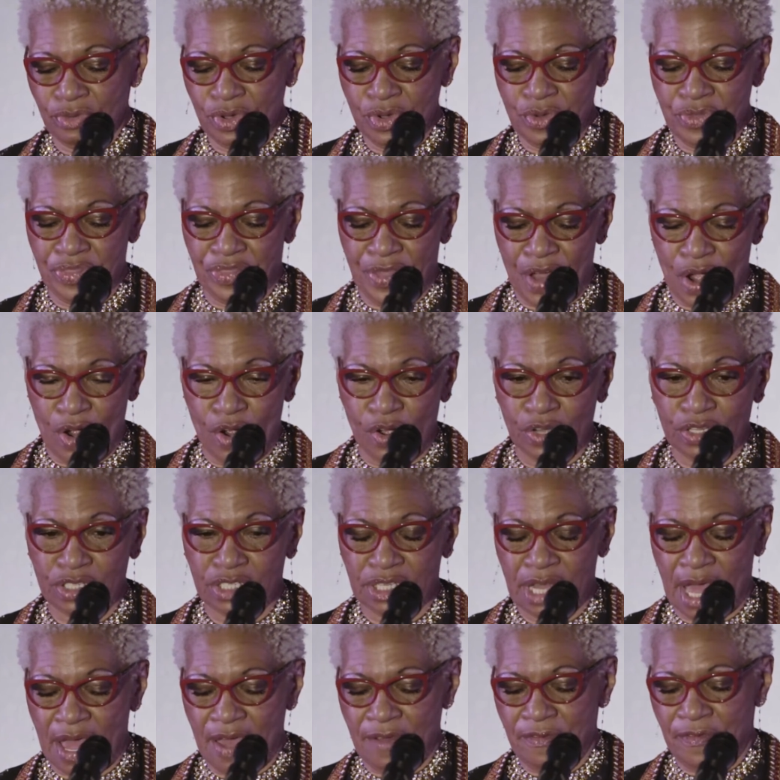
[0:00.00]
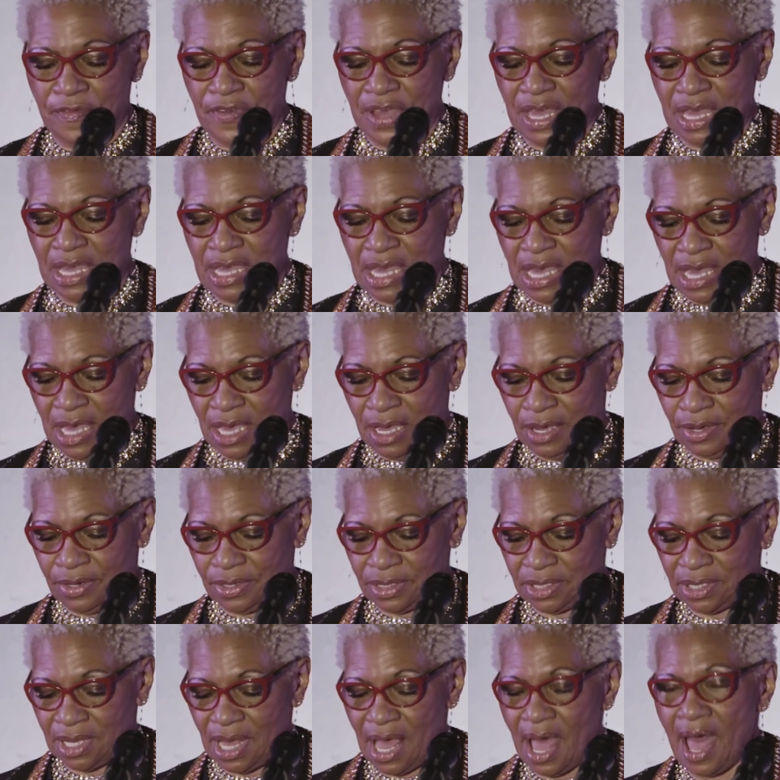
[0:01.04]
through Thursday for
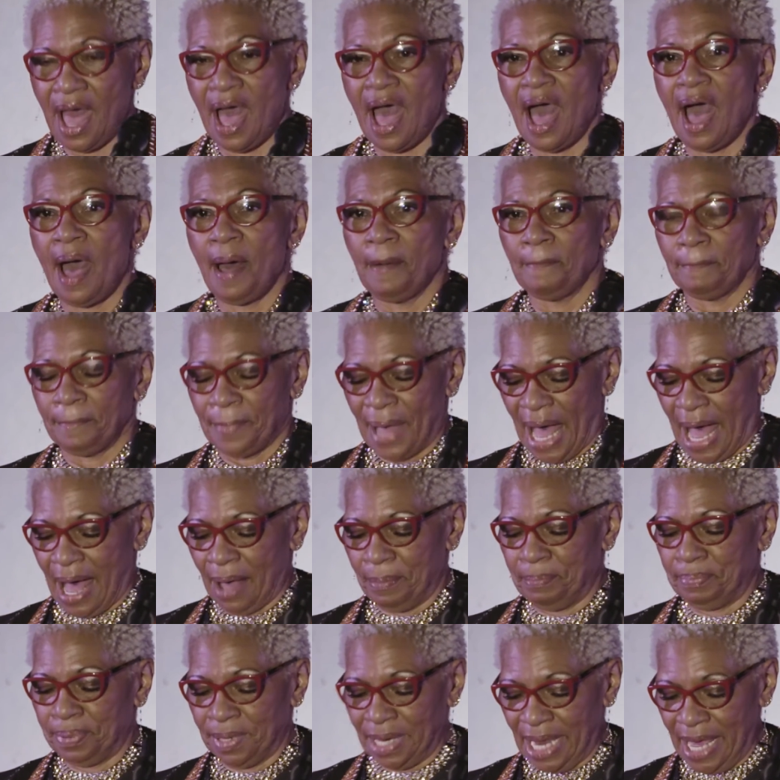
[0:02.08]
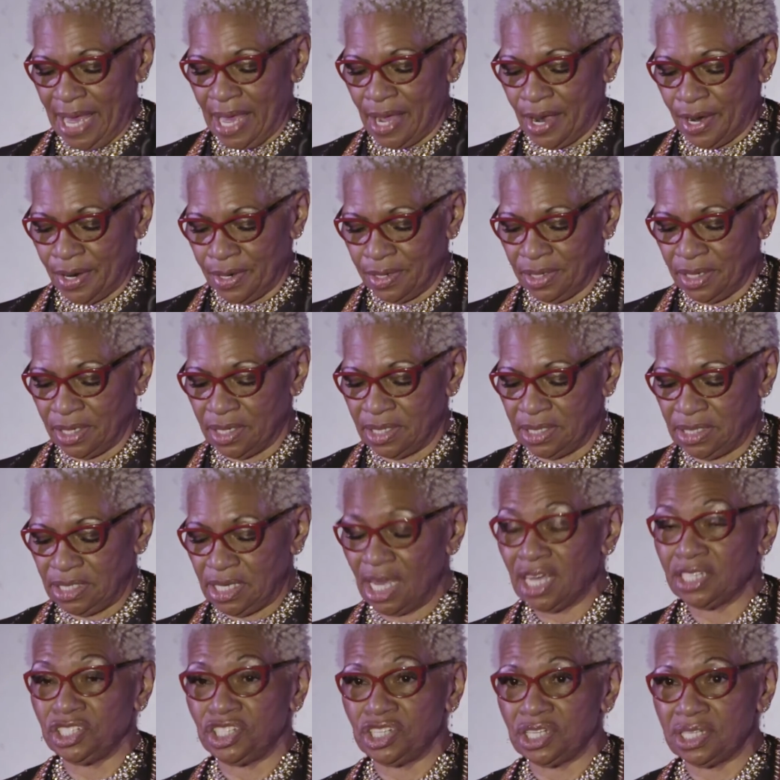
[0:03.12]
years, Bob Blair
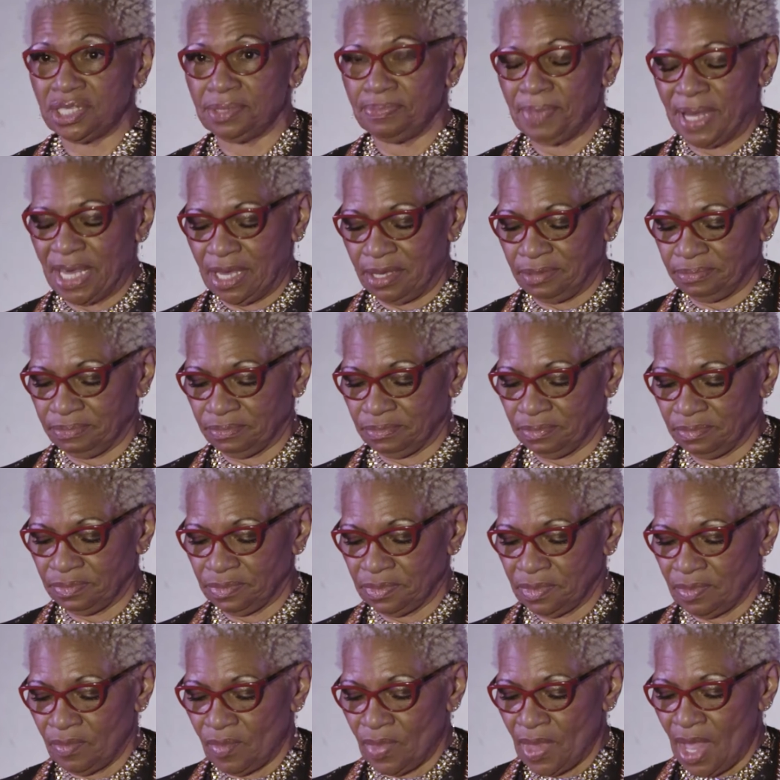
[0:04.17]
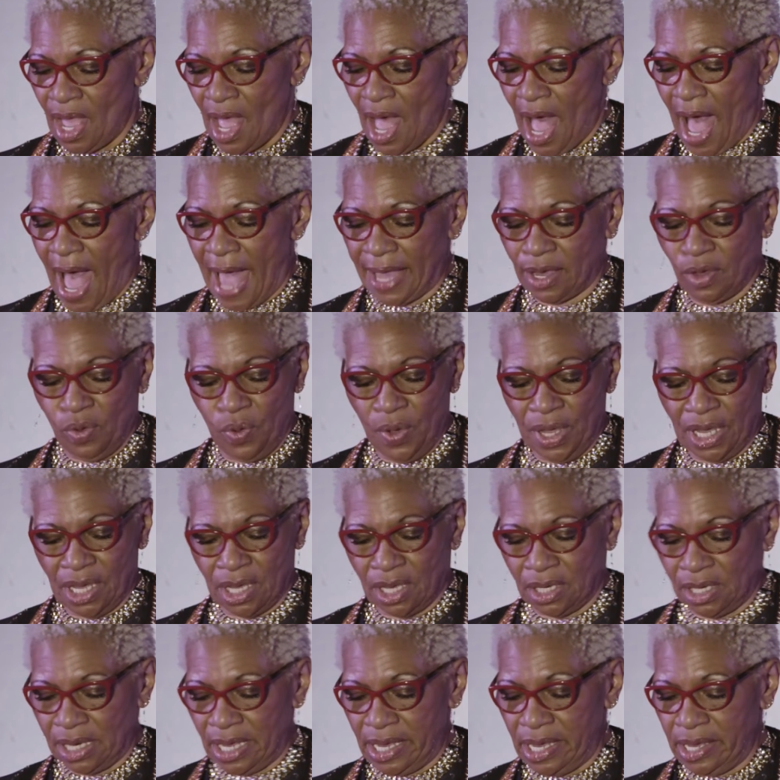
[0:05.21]
touches me. I
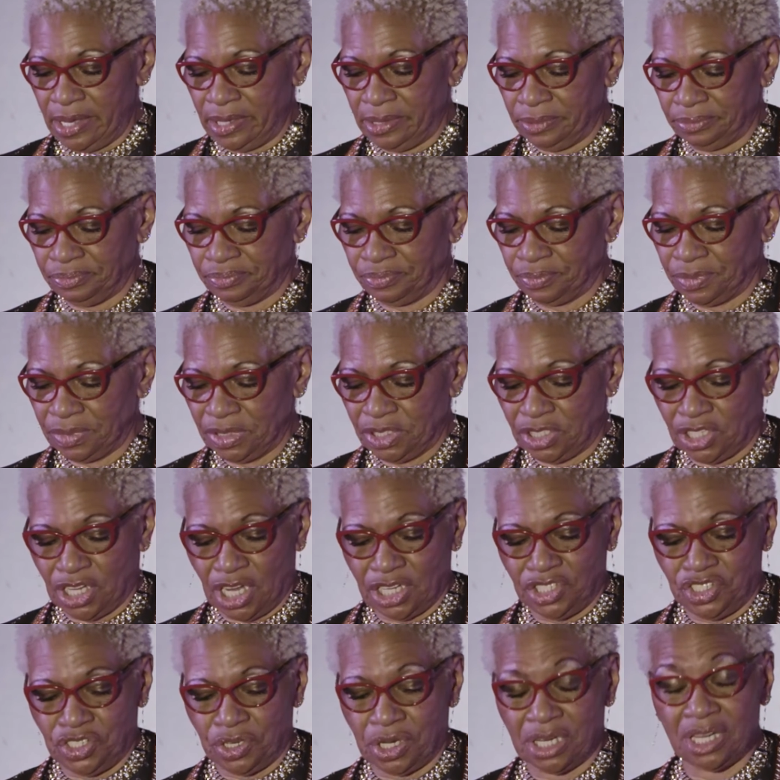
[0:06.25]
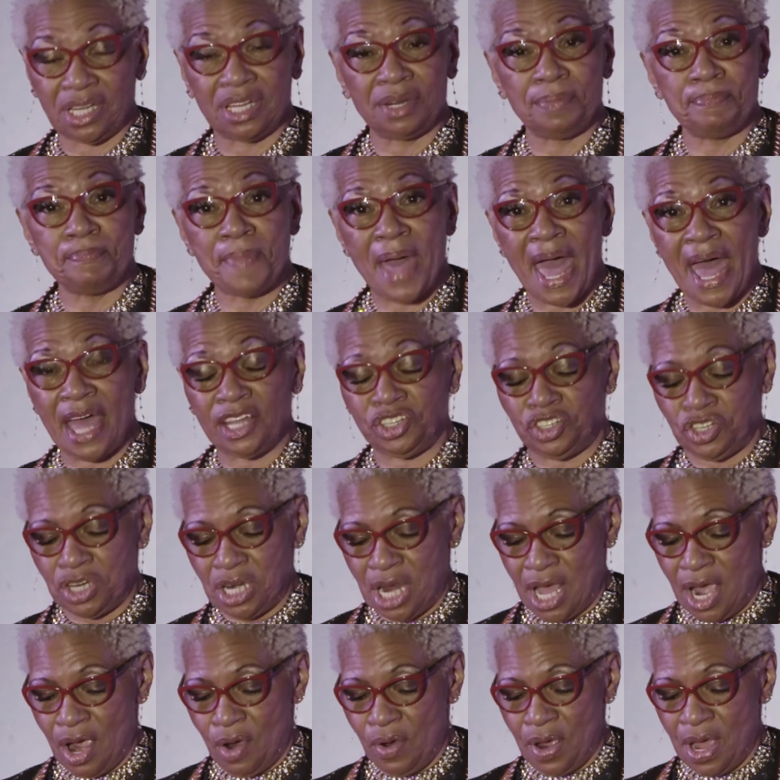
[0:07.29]
quickly touch an
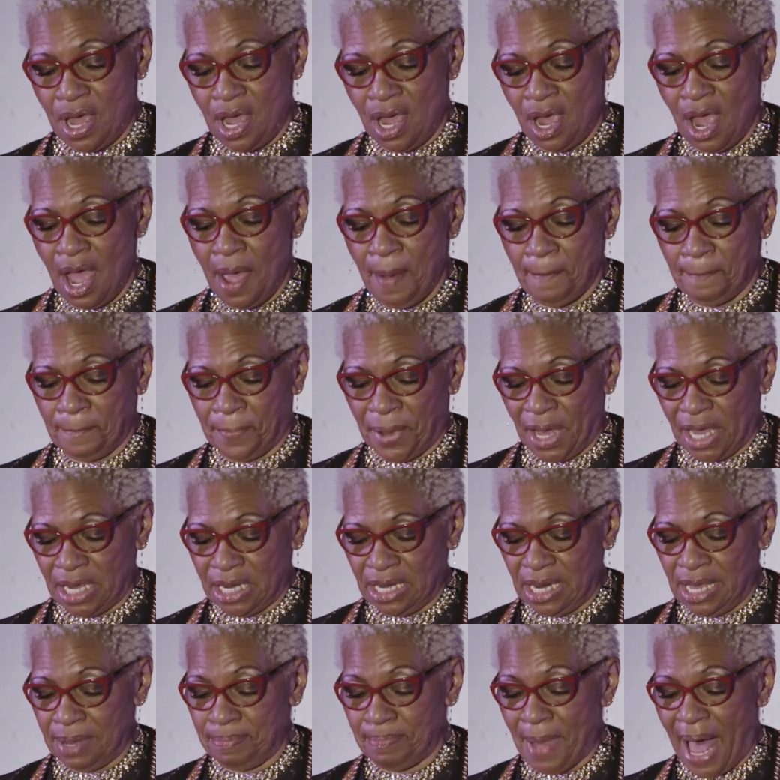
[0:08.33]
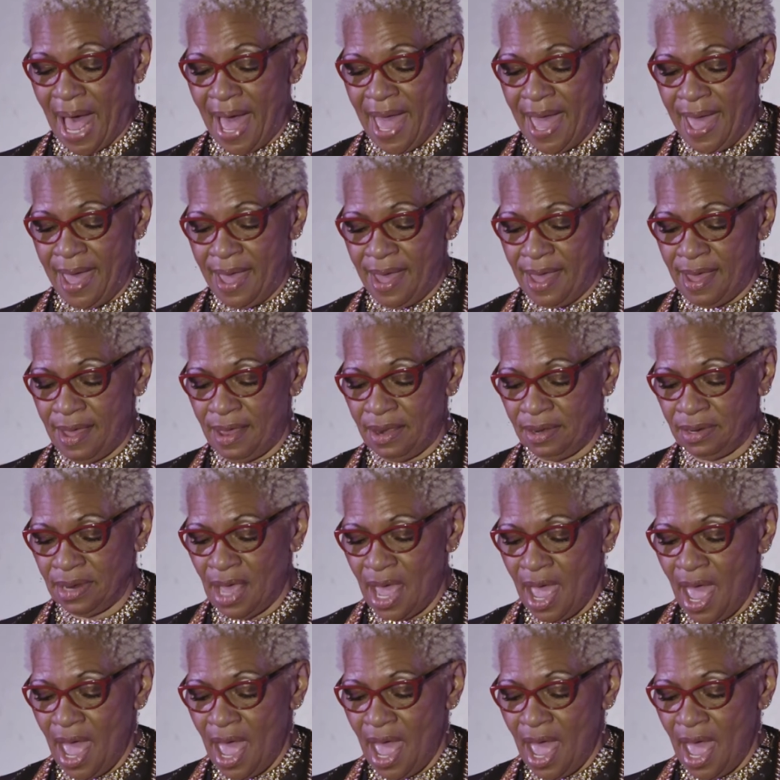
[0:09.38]
imaginary button in my head